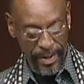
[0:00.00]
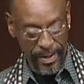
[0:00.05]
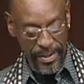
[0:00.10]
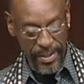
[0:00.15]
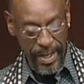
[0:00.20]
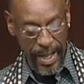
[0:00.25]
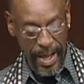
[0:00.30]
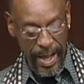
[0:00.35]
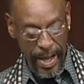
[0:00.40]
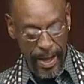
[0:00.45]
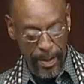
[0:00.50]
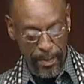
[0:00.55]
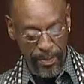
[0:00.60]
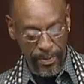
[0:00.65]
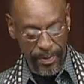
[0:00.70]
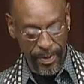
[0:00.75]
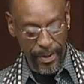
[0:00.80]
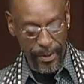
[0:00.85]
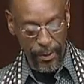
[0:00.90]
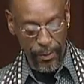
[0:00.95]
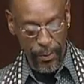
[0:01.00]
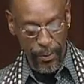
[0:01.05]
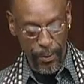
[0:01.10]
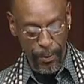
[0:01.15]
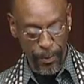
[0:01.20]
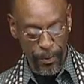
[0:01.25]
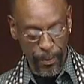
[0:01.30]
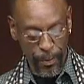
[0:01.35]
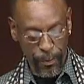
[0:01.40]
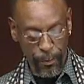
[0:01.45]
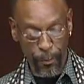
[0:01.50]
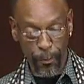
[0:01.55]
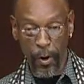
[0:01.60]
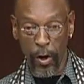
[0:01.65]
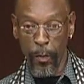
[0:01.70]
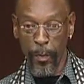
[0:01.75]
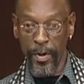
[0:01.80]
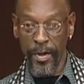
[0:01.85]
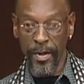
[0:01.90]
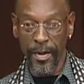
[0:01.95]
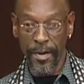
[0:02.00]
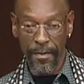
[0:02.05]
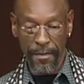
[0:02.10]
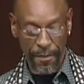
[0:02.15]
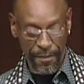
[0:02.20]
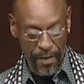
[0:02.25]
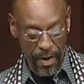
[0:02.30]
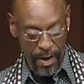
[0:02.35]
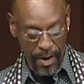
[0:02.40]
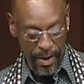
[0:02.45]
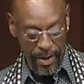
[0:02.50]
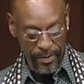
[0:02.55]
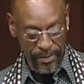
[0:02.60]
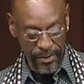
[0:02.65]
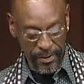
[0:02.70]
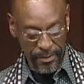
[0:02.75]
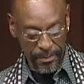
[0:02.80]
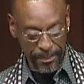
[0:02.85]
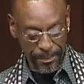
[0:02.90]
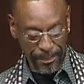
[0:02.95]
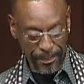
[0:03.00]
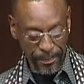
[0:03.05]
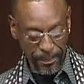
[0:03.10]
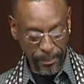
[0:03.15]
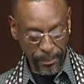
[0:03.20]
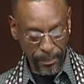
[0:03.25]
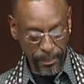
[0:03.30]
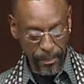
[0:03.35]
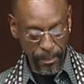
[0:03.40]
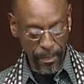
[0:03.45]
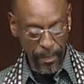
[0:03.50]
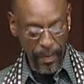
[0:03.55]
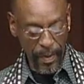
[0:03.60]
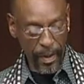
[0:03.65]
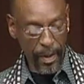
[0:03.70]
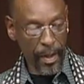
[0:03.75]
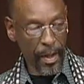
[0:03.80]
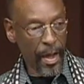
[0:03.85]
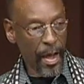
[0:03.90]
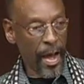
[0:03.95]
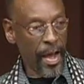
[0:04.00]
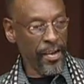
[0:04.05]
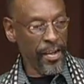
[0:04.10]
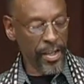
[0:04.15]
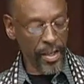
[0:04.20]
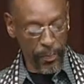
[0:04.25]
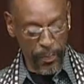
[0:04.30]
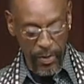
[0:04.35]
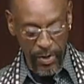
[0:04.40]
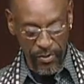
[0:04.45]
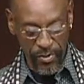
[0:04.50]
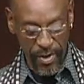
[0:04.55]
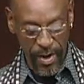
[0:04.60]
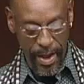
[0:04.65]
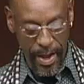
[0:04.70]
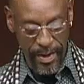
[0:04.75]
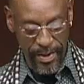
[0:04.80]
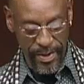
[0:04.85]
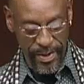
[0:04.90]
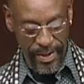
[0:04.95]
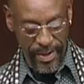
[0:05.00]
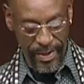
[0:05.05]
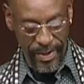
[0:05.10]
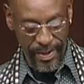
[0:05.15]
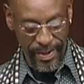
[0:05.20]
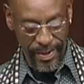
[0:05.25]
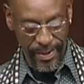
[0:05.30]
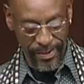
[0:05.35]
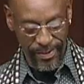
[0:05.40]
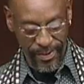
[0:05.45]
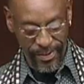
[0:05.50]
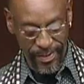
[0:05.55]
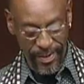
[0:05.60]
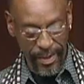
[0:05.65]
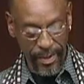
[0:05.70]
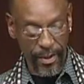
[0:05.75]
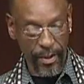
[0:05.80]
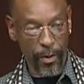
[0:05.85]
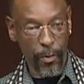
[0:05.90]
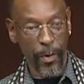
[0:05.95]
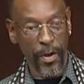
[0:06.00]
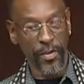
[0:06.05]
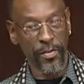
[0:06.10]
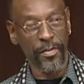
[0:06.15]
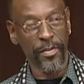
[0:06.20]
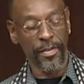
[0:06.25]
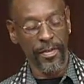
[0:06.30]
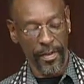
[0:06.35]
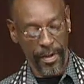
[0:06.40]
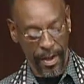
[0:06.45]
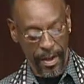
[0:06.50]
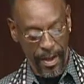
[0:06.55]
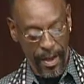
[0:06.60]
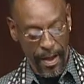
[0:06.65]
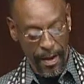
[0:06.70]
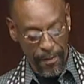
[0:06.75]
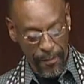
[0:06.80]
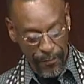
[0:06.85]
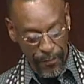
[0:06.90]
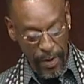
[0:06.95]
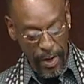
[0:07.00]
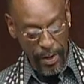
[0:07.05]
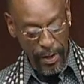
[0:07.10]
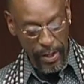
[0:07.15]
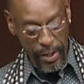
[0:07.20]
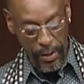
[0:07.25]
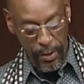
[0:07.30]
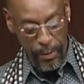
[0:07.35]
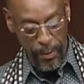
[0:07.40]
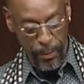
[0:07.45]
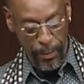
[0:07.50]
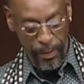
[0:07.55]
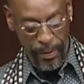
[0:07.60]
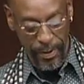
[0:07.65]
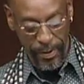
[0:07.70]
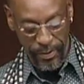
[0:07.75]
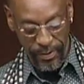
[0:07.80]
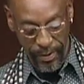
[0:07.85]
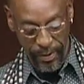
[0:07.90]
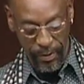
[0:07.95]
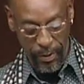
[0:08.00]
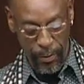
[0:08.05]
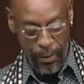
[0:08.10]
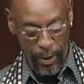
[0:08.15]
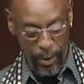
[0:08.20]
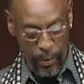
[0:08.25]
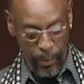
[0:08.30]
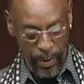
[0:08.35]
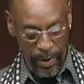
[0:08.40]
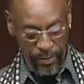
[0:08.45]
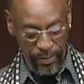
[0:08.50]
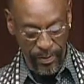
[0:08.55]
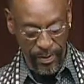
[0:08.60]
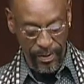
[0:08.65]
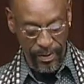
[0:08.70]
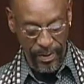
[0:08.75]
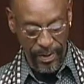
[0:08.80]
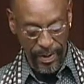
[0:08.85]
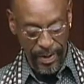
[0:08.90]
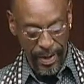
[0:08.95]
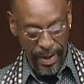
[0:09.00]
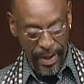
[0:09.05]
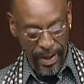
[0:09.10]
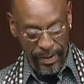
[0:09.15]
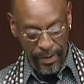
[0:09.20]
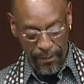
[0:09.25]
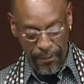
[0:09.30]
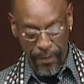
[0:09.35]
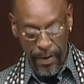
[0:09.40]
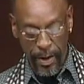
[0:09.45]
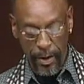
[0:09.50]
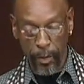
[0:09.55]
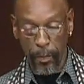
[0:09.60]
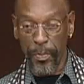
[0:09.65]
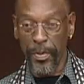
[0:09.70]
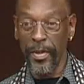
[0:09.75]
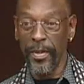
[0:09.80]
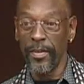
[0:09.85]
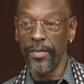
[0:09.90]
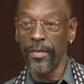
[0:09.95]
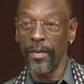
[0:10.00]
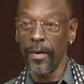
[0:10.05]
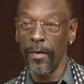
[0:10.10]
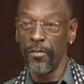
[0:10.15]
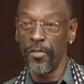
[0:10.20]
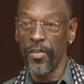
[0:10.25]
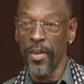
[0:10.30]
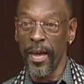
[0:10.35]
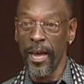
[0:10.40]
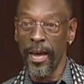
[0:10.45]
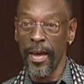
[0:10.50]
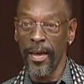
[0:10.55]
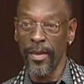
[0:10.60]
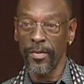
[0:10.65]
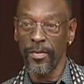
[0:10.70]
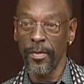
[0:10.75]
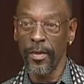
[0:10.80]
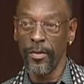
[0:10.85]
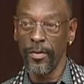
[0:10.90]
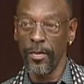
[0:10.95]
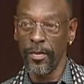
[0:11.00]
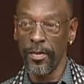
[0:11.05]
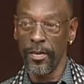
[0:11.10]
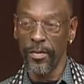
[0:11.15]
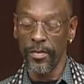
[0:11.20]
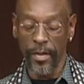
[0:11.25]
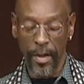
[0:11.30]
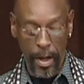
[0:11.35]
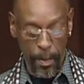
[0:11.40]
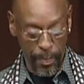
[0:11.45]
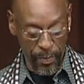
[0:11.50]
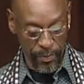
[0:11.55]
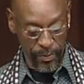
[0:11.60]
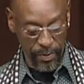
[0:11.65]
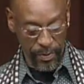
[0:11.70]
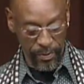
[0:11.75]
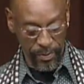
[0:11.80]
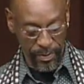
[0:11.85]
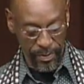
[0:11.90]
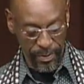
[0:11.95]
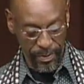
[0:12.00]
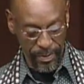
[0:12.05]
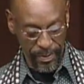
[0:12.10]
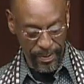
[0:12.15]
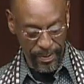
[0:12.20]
Times New Roman font. I need a picture ID is the second question. Fuck you is the third question, and the final piece of jazz to this composition.